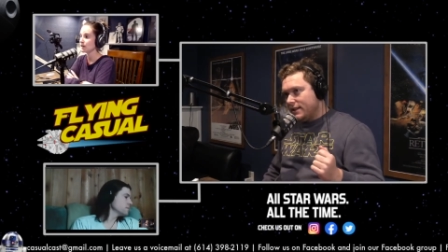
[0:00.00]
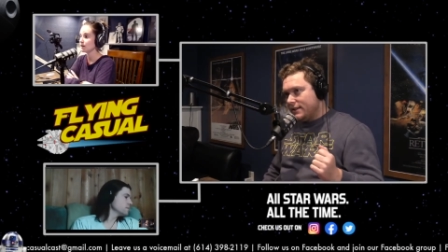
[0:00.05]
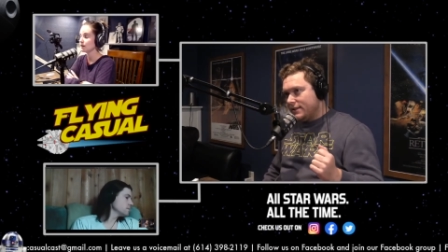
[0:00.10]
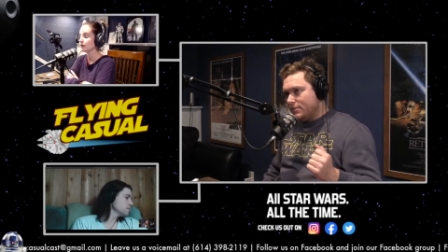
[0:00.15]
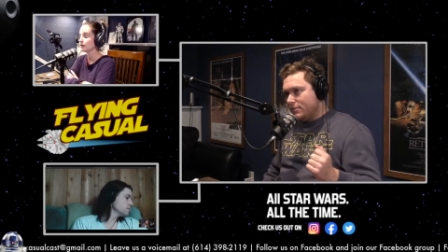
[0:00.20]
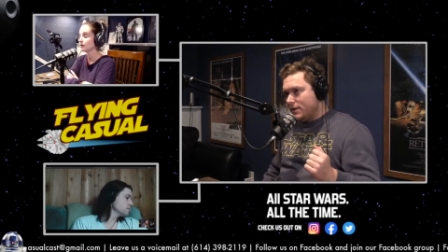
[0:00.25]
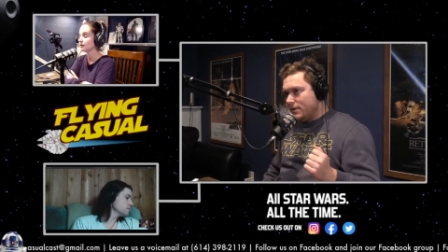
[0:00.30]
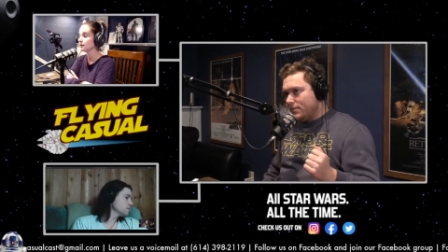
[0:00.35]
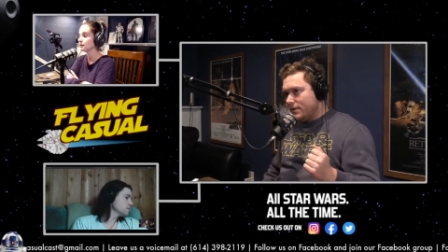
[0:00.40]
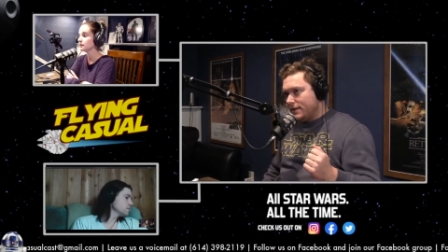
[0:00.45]
to
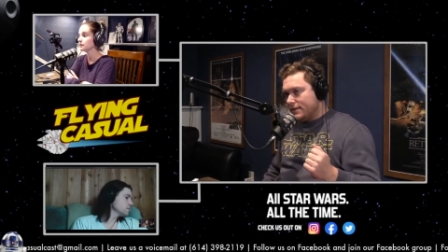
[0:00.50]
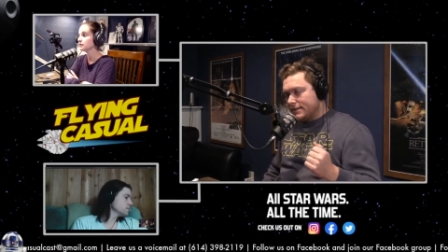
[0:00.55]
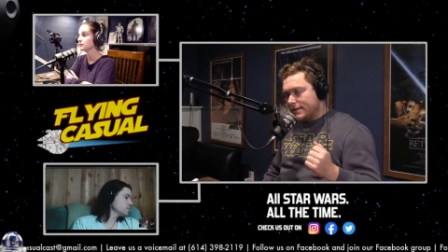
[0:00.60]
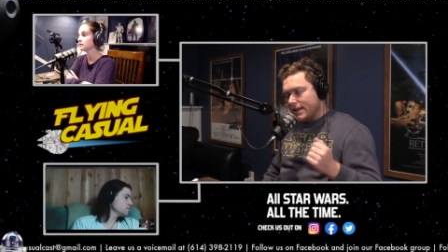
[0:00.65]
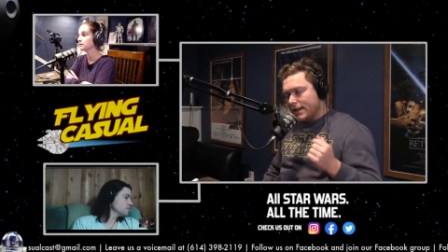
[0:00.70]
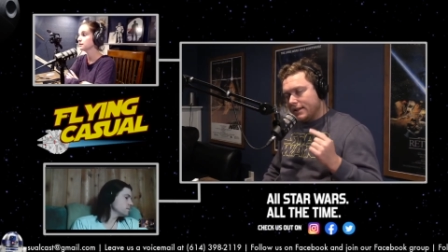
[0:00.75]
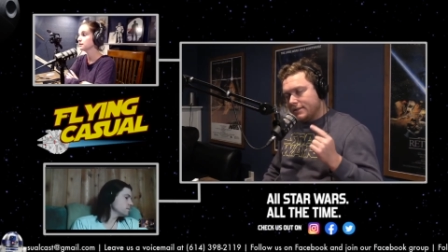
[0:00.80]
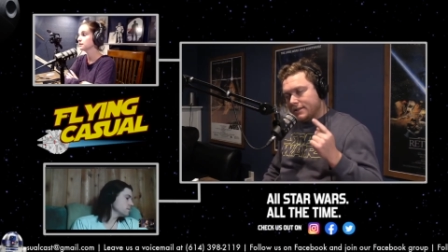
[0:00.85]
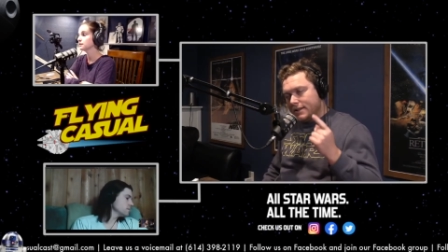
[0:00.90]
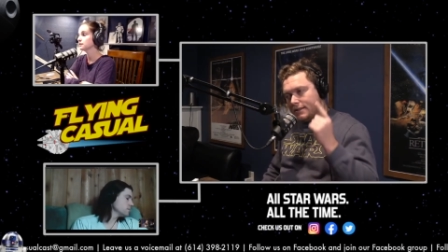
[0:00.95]
me because,
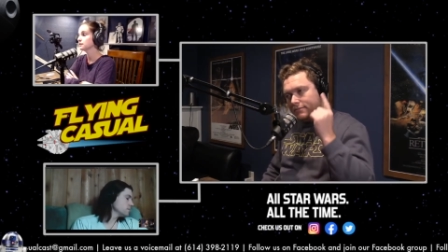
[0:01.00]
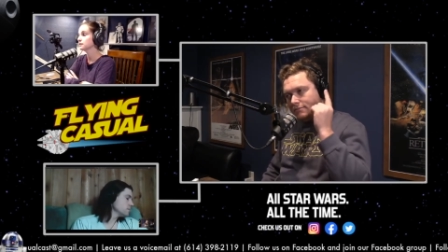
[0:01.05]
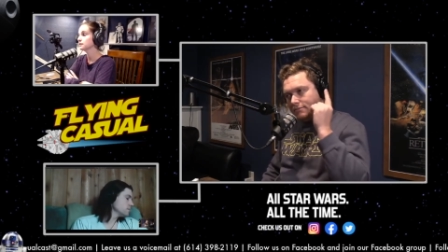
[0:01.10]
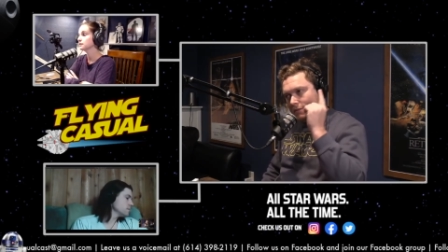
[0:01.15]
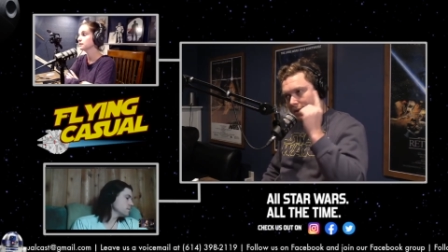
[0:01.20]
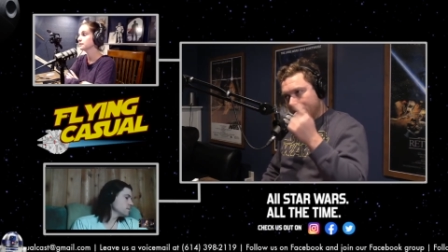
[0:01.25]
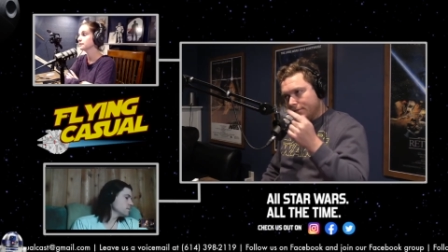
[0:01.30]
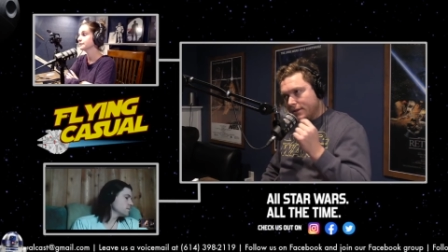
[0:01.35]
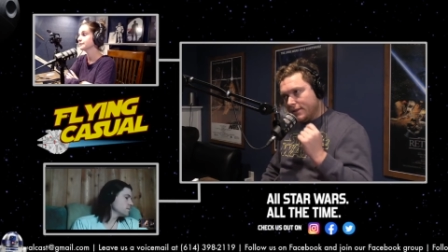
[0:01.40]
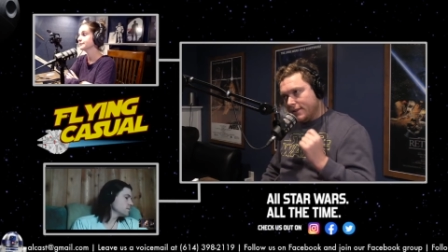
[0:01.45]
like I said,
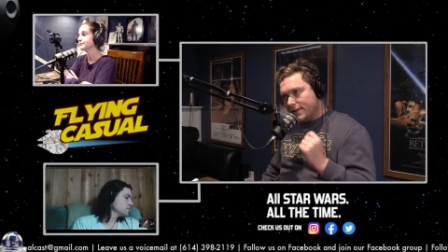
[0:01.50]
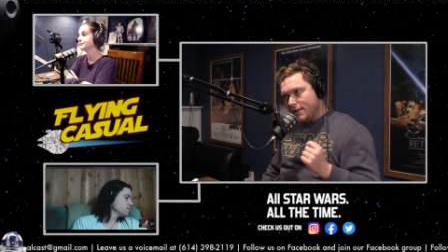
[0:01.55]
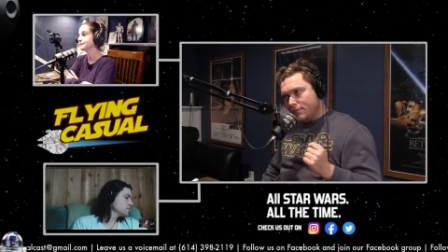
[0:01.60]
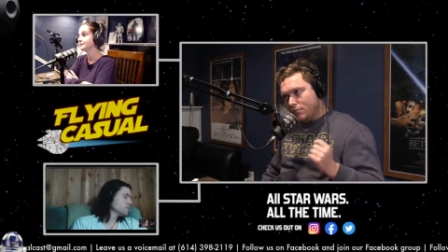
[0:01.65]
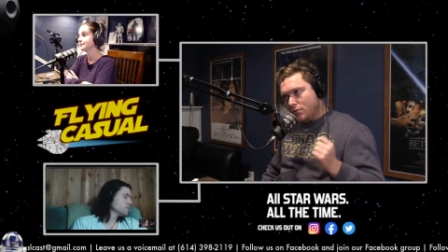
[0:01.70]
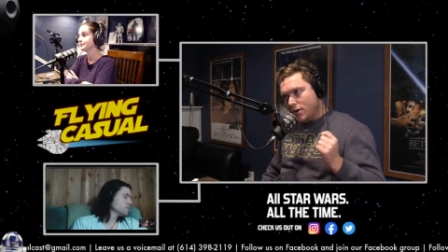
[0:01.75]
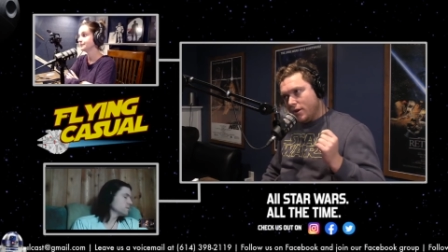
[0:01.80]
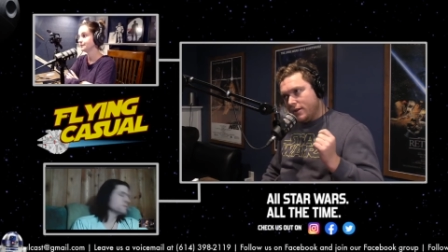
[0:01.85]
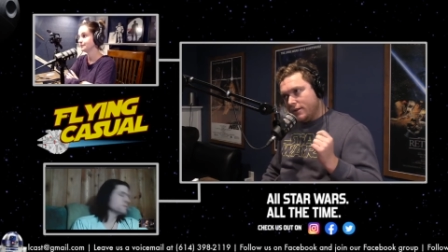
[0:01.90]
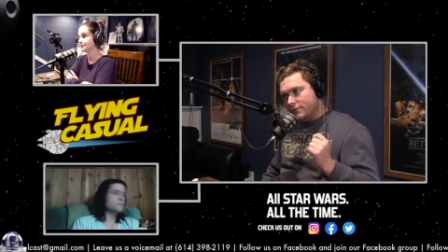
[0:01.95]
I'm not that
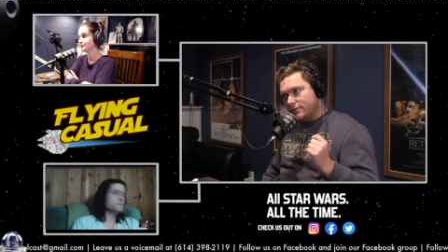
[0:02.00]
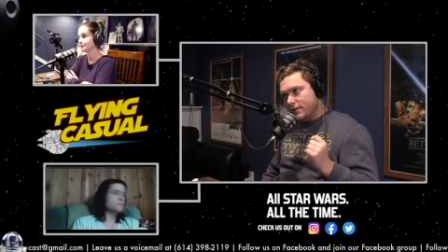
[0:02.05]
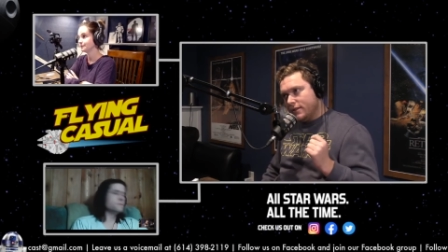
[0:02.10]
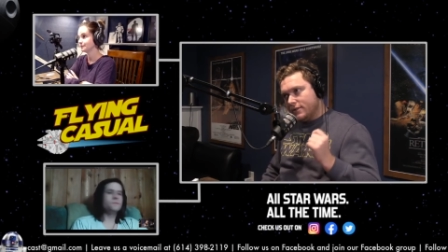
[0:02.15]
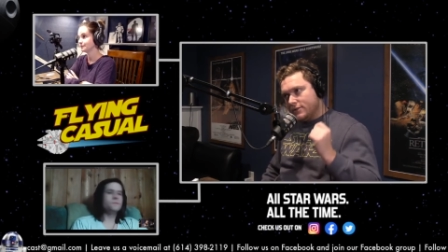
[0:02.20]
bright,